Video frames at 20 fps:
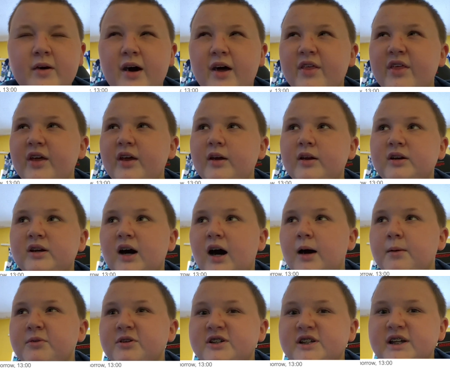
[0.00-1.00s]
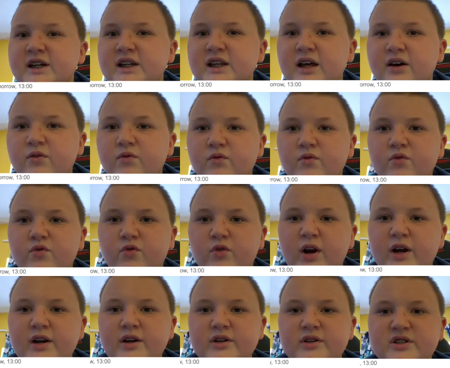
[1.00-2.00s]
think Derby sit 11th,
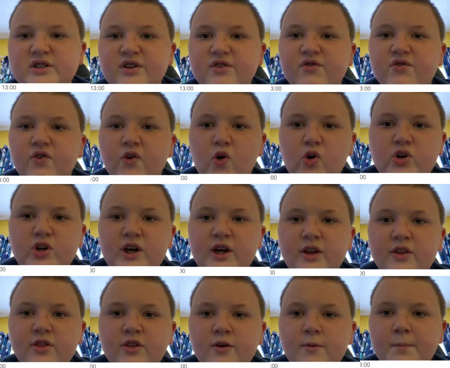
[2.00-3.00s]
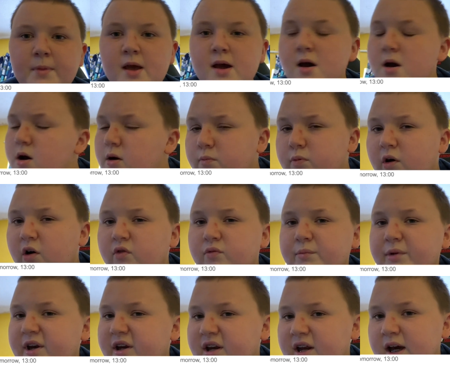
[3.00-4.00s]
Reading sit 14th. Both
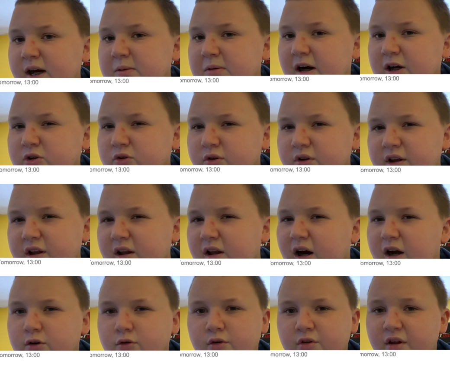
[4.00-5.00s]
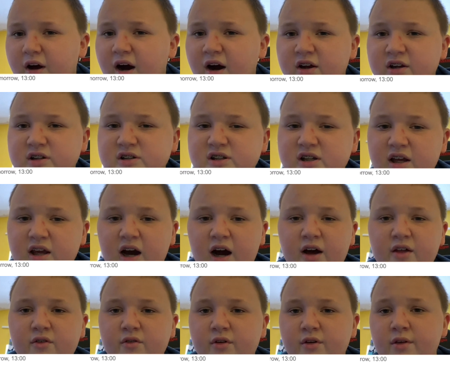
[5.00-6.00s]
mid-table. I see
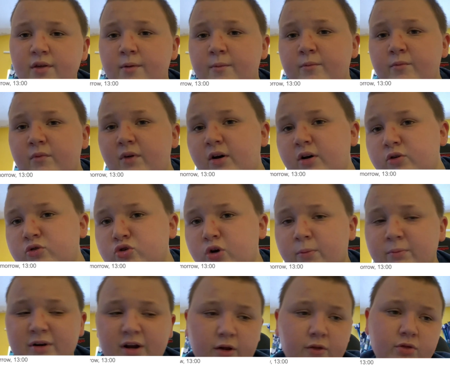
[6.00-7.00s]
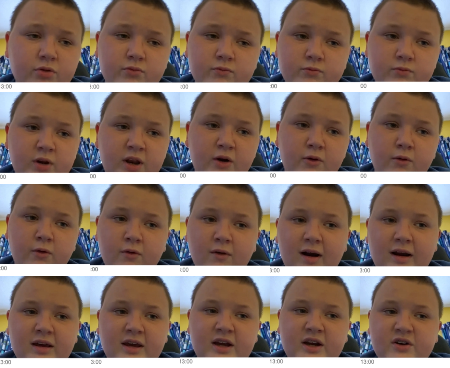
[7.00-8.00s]
either of them dropping down into a
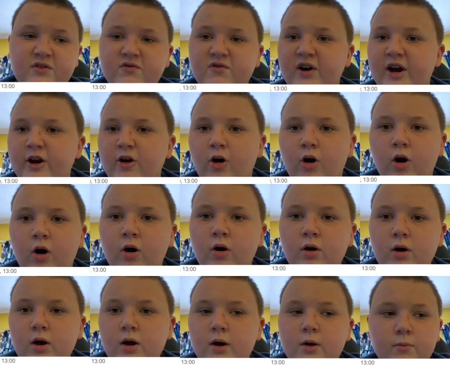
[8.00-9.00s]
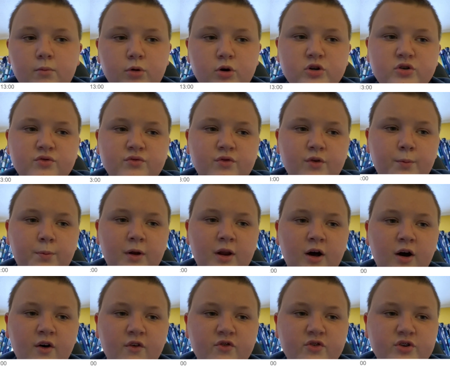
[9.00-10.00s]
relegation fight or pushing for
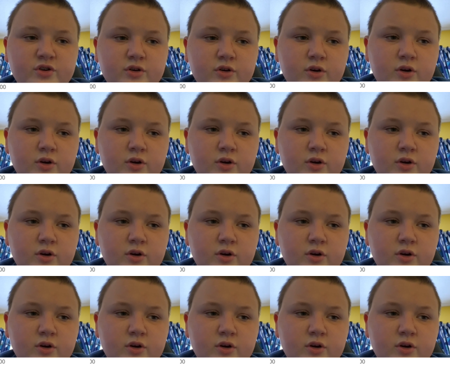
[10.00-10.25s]
playoffs.